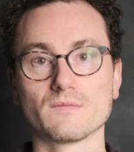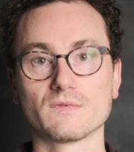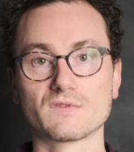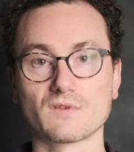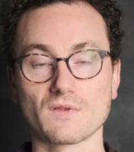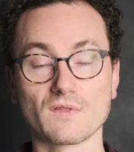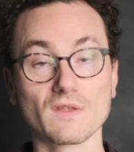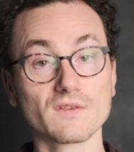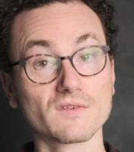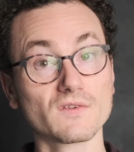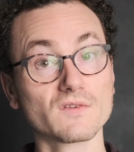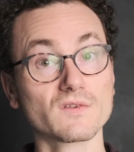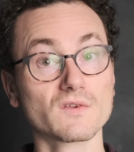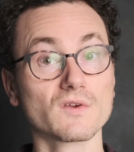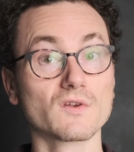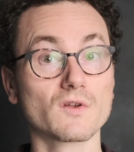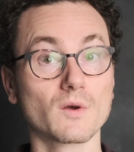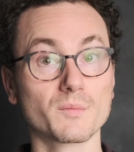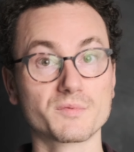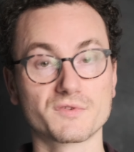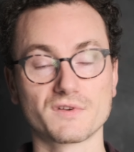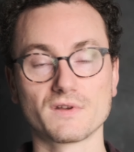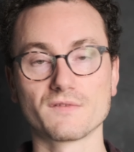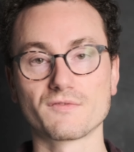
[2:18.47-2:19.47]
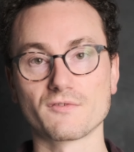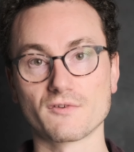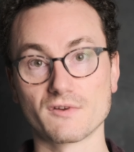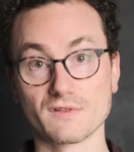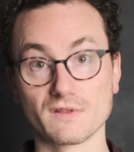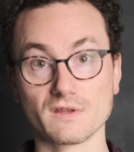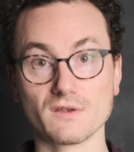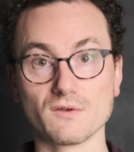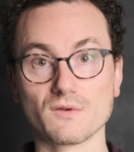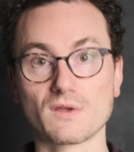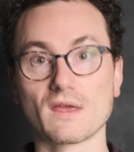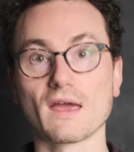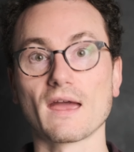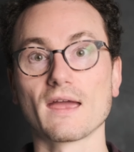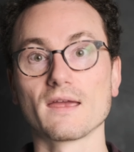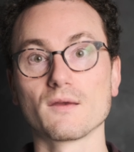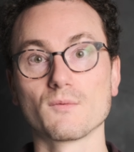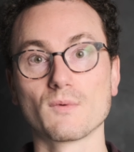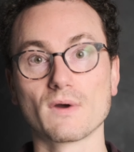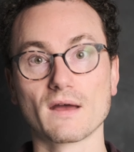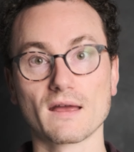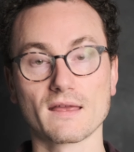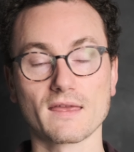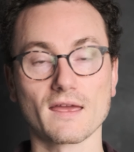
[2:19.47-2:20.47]
So this is a good option if you're in the UK
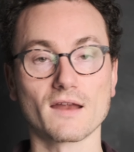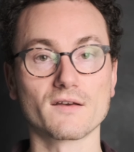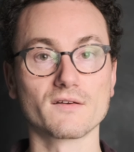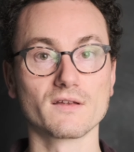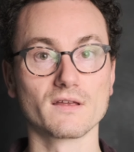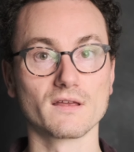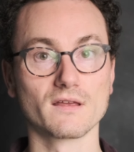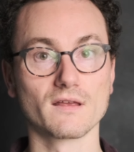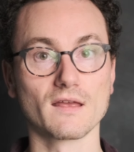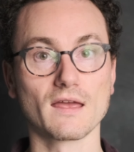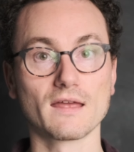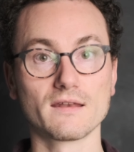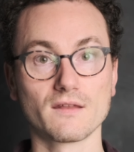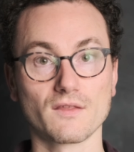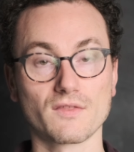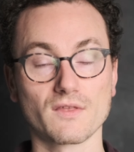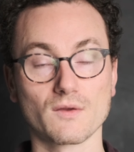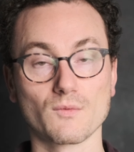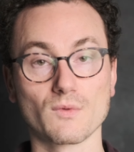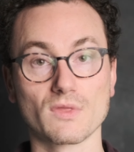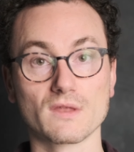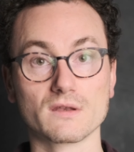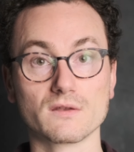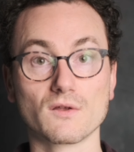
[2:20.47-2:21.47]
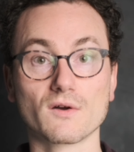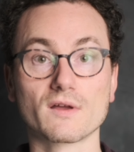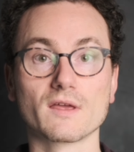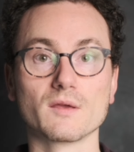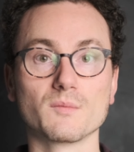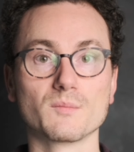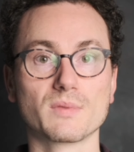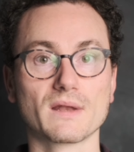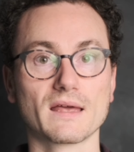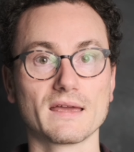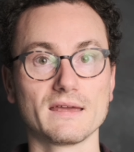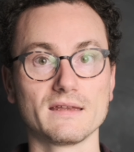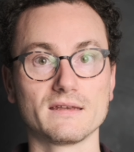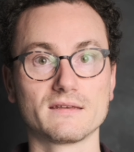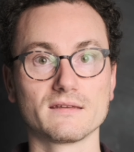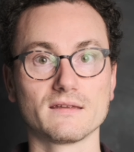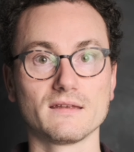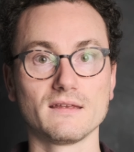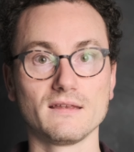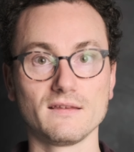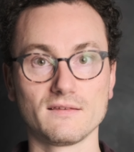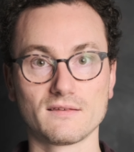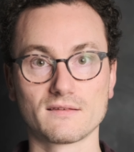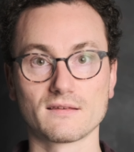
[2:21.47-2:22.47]
where carrying anything with a locking blade
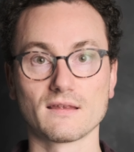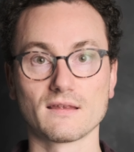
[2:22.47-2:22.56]
is